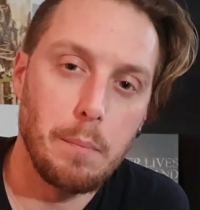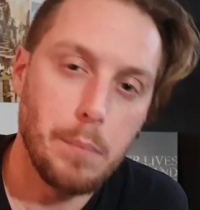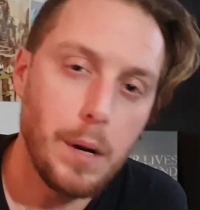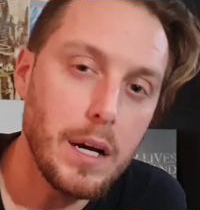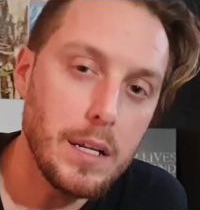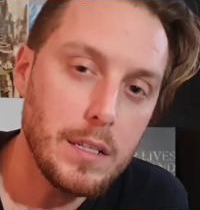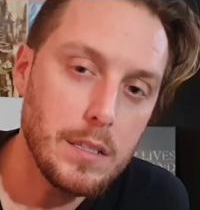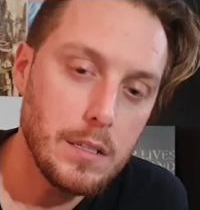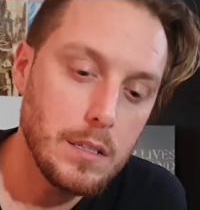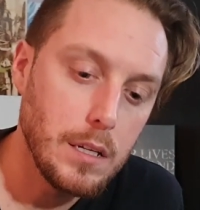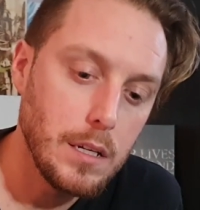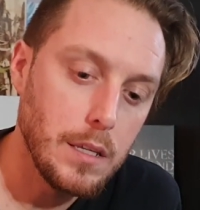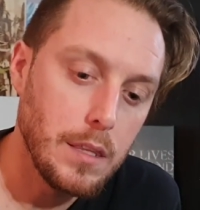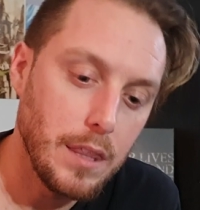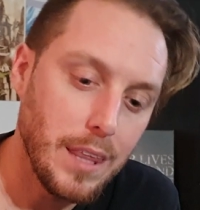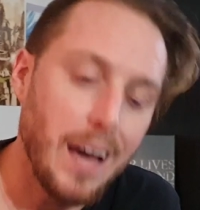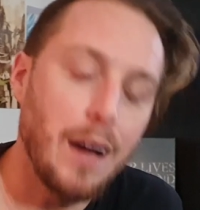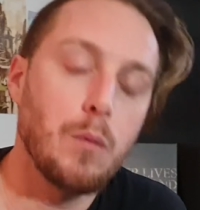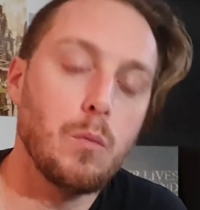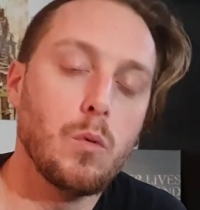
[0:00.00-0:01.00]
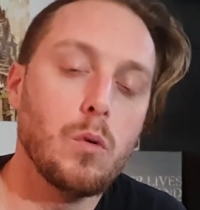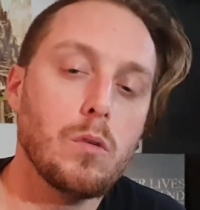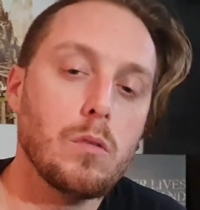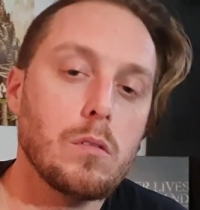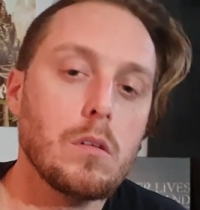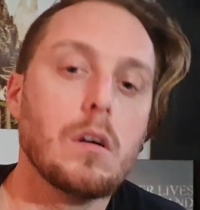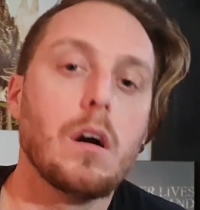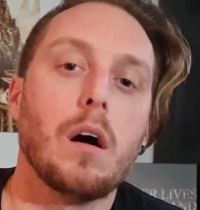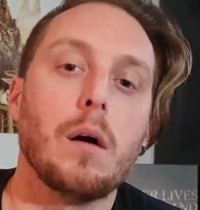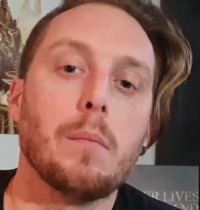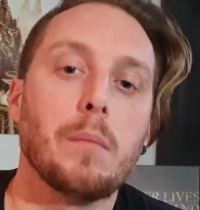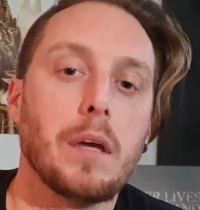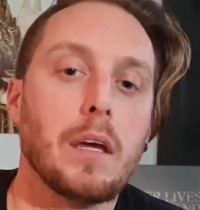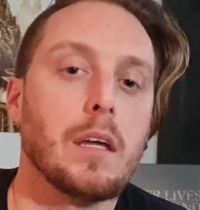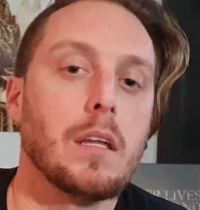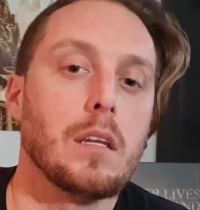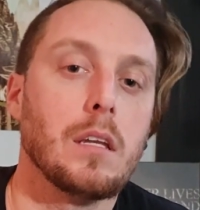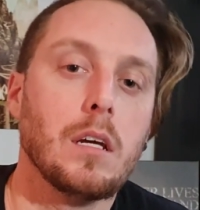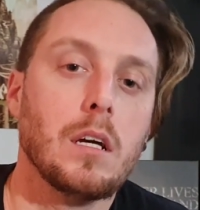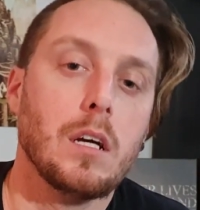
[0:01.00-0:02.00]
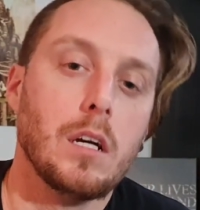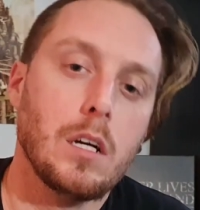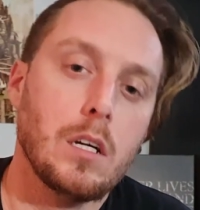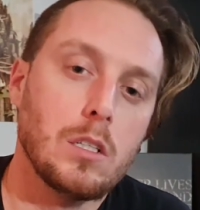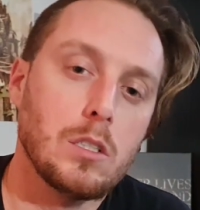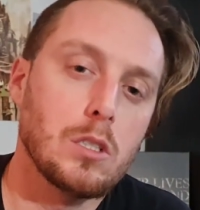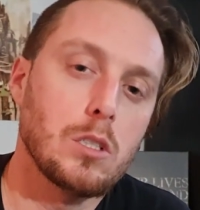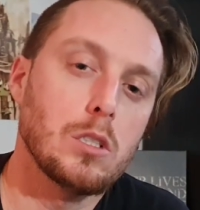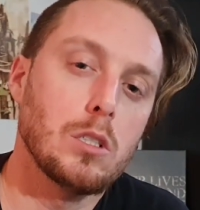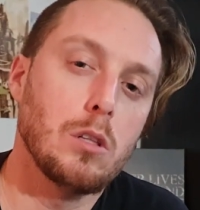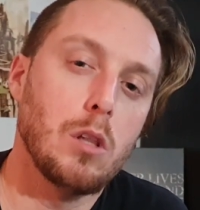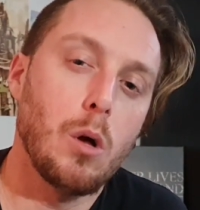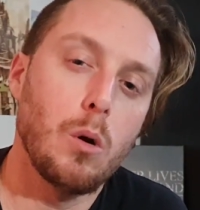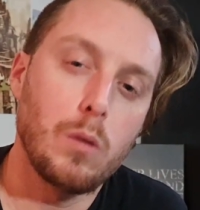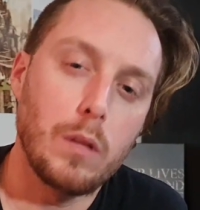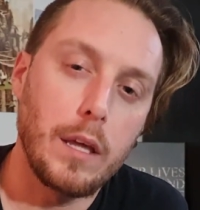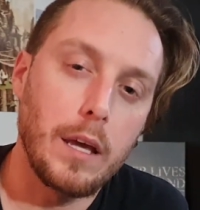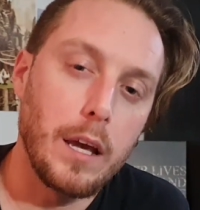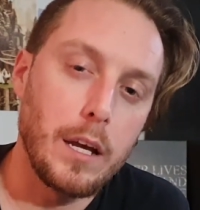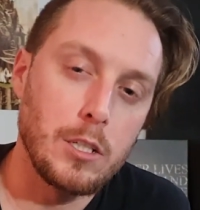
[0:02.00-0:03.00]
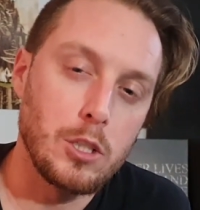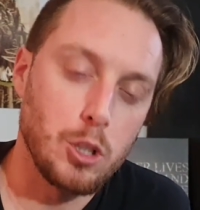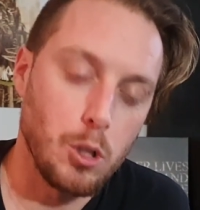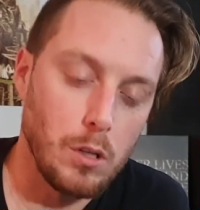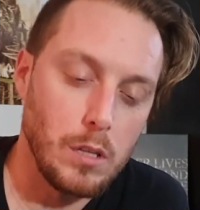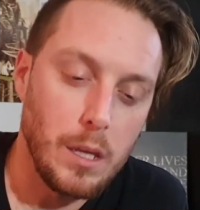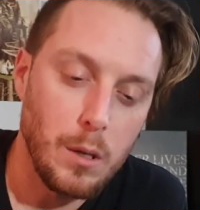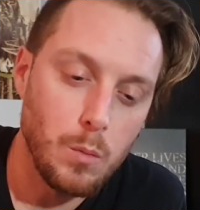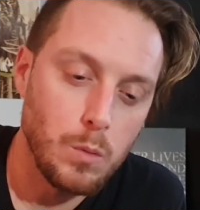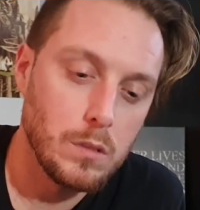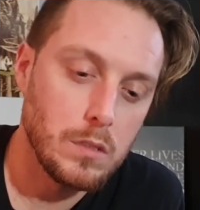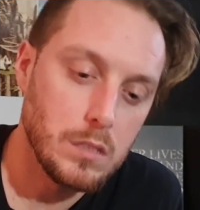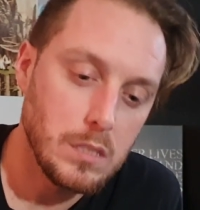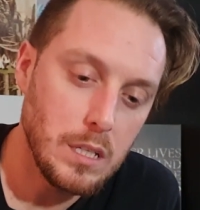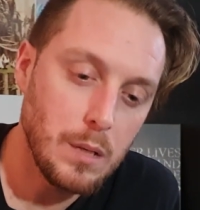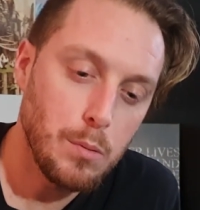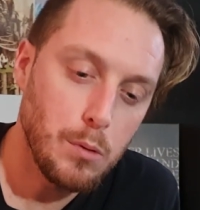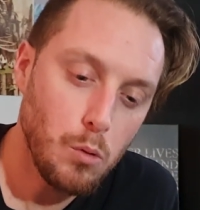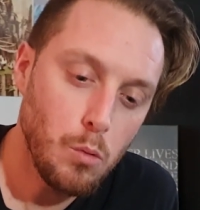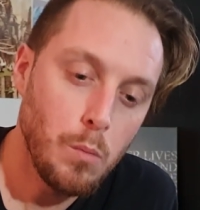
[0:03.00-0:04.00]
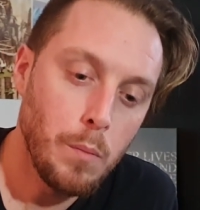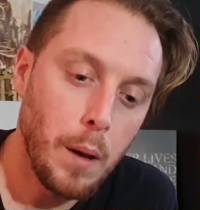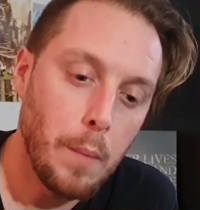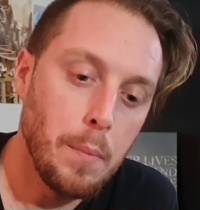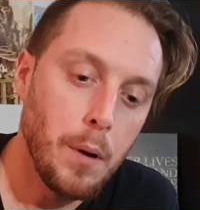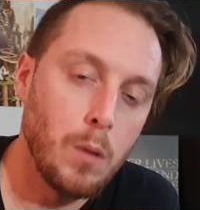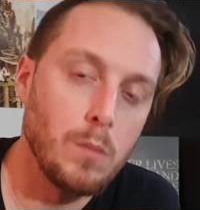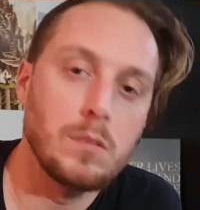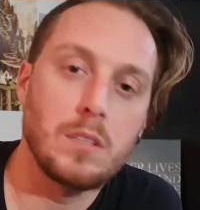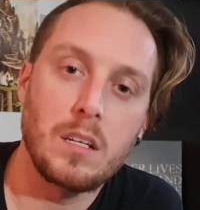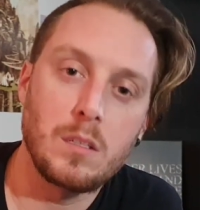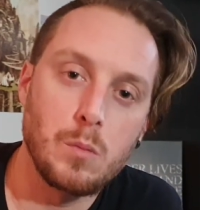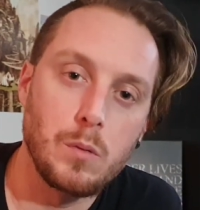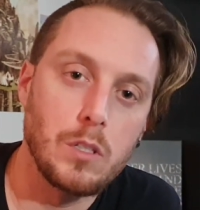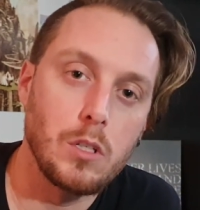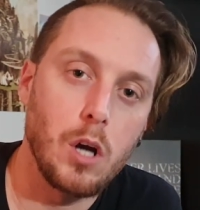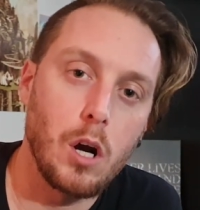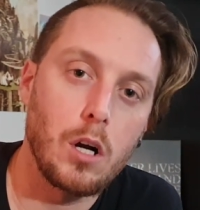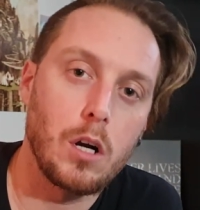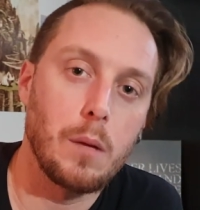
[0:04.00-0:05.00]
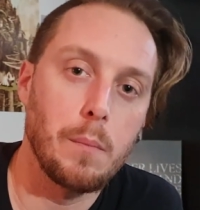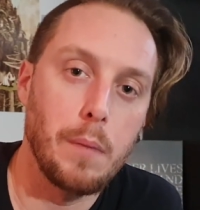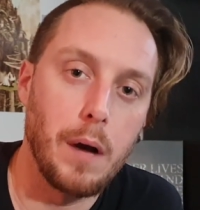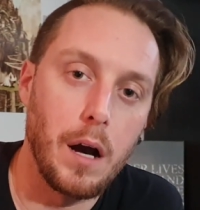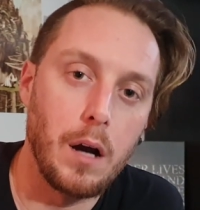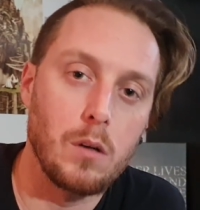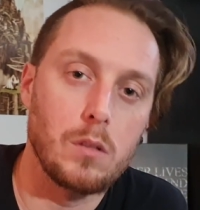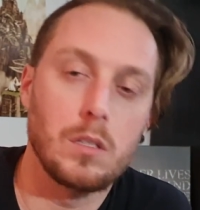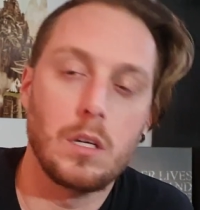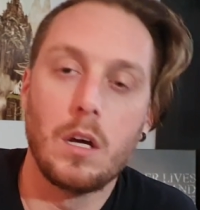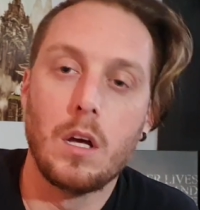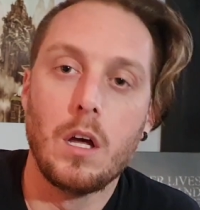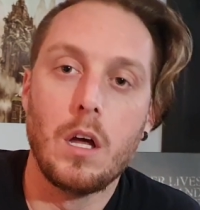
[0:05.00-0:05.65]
But that will come in slowly and surely. It will seep through my bones as we talk about